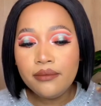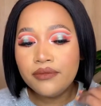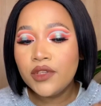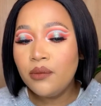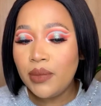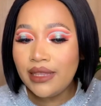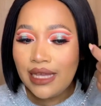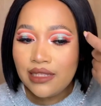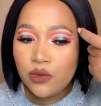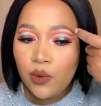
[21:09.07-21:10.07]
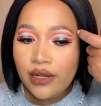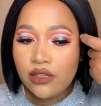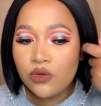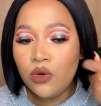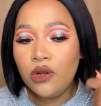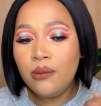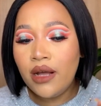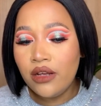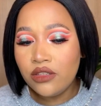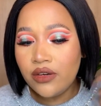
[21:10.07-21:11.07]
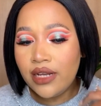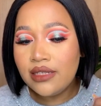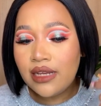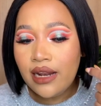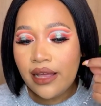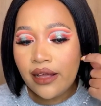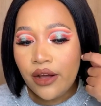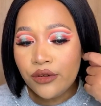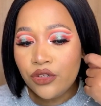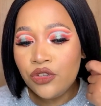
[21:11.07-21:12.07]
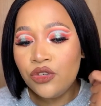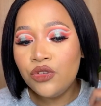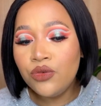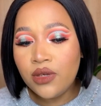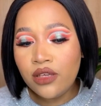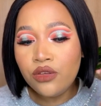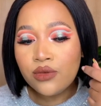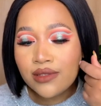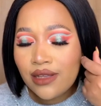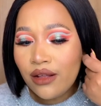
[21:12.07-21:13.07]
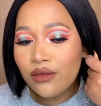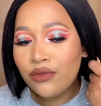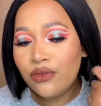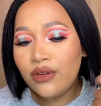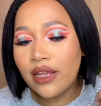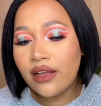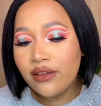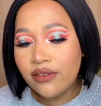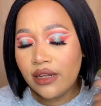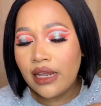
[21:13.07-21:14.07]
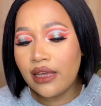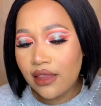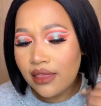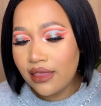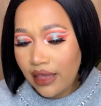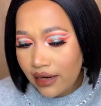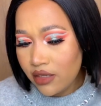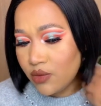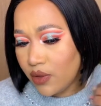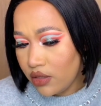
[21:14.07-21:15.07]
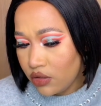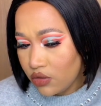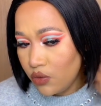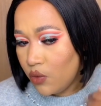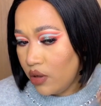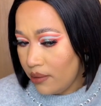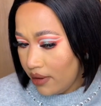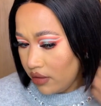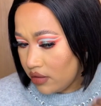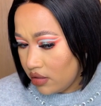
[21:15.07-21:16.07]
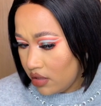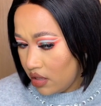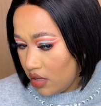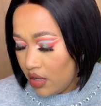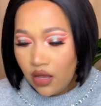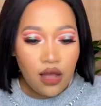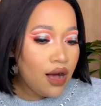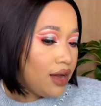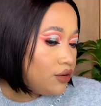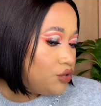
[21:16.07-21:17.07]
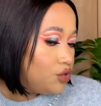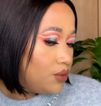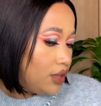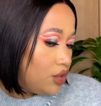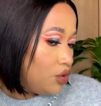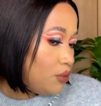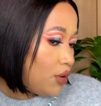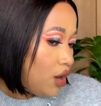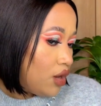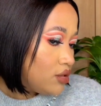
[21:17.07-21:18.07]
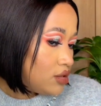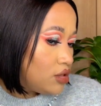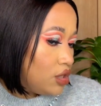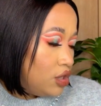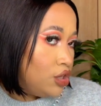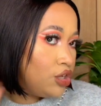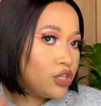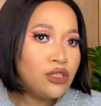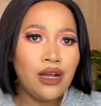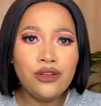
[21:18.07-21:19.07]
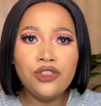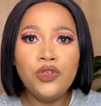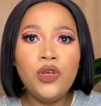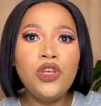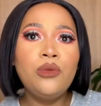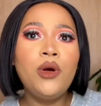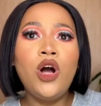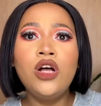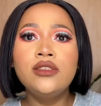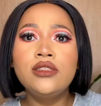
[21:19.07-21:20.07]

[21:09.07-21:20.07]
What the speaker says: but that's what it's all about, right? Like outdoing yourself. Like I feel like that is what it's all about. Outdoing your past looks, outdoing your past.